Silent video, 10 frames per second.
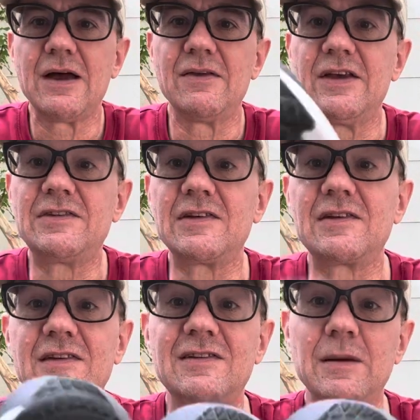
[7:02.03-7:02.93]
This is
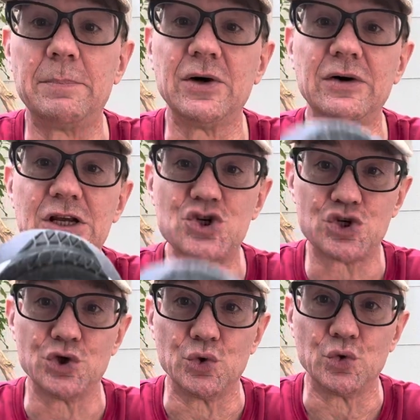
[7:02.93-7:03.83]
a stability
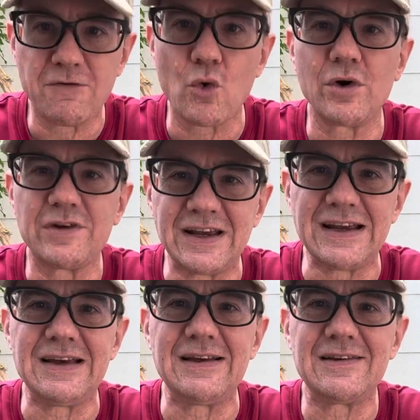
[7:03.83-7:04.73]
shoe,
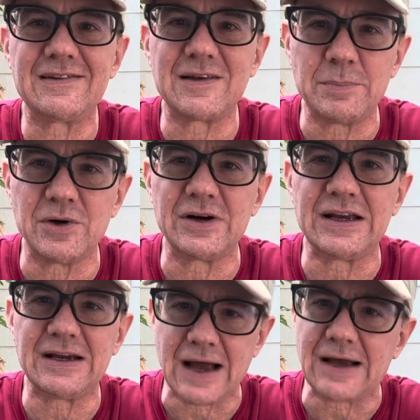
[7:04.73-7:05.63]
4D
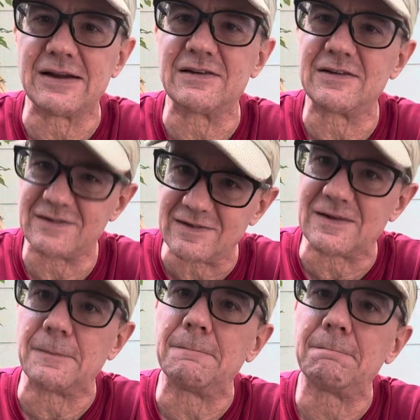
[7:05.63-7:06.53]
stability guidance
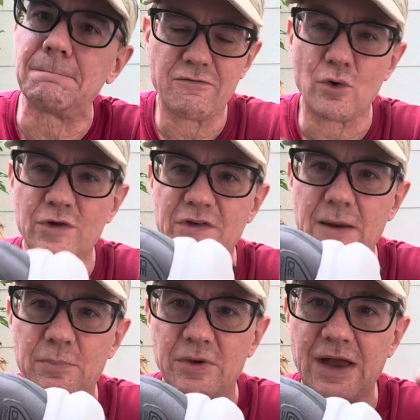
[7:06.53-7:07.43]
system. For
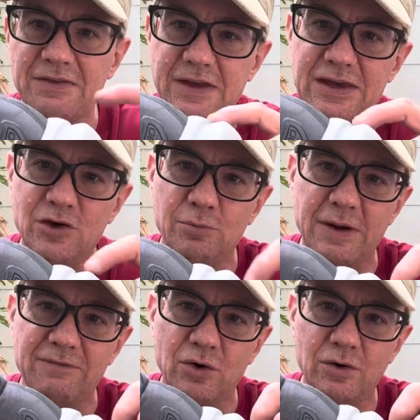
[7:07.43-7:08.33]
example, you got the heel
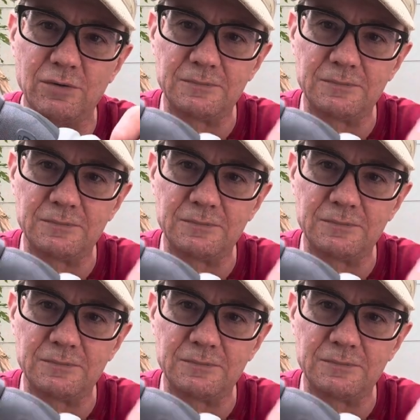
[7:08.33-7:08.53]
bevel,